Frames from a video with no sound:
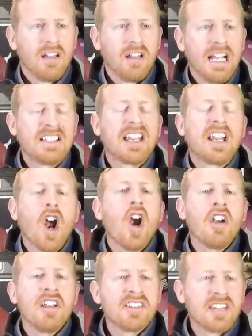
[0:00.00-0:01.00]
It's like
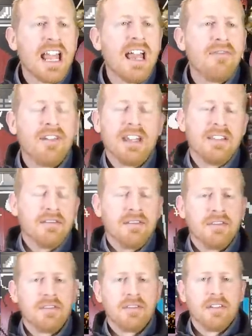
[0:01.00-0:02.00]
Ernest
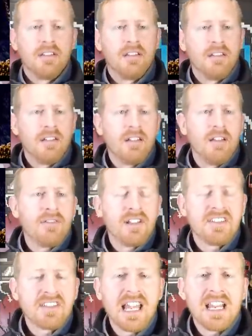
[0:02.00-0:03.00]
Evans for
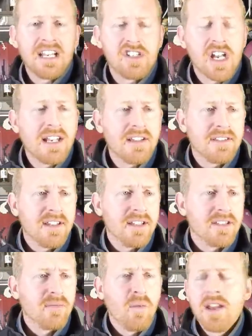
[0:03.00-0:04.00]
the Sega
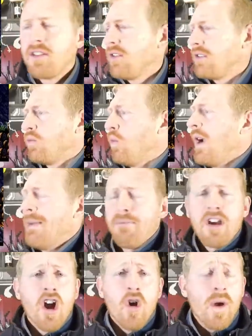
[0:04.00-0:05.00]
Genesis. Where's this whip
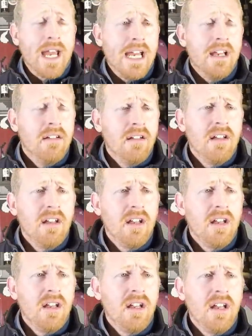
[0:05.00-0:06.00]
going?
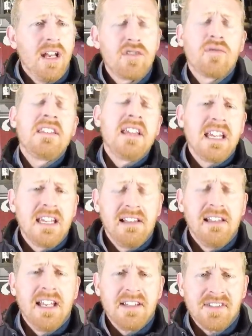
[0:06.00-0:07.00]
It's
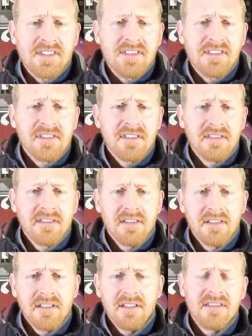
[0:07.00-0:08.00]
ridiculous.
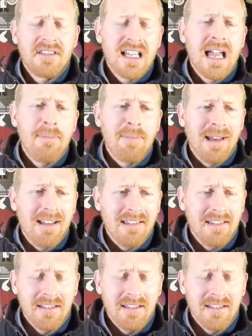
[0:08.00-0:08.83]
Stop it.